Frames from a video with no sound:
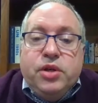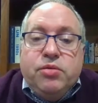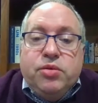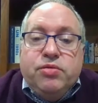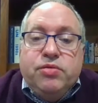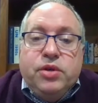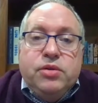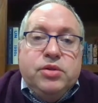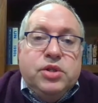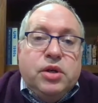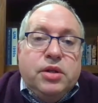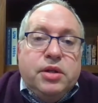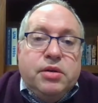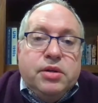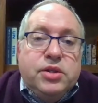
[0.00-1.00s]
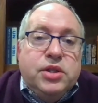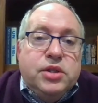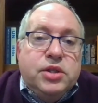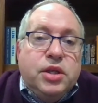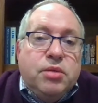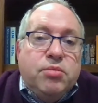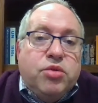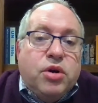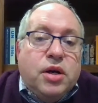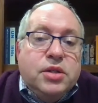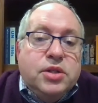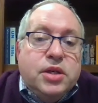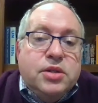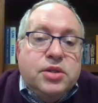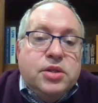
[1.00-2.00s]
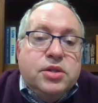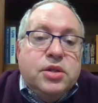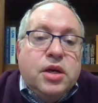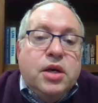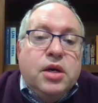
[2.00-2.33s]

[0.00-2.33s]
reviews on their existing processes.